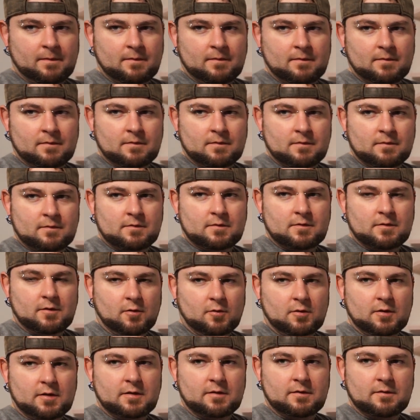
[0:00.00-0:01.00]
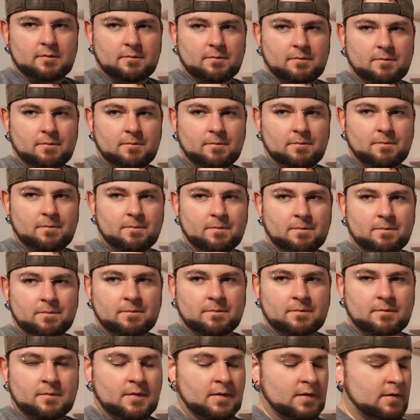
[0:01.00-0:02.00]
Who? Nolan? Yeah.
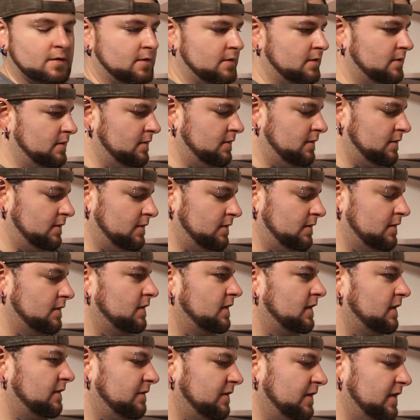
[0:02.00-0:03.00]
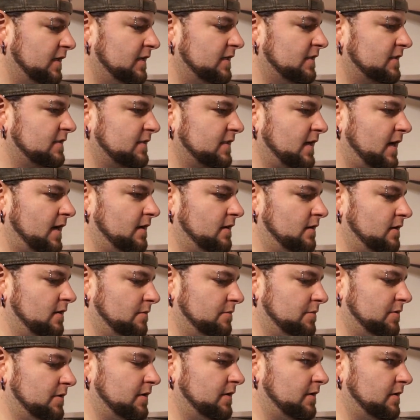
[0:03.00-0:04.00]
If he sat
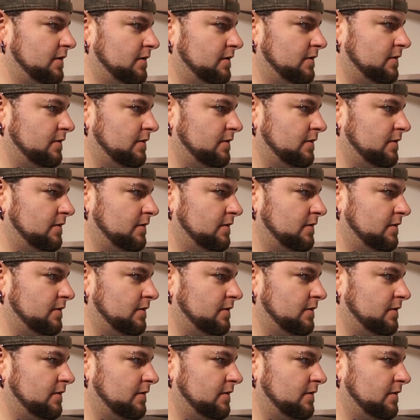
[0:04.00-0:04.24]
up here...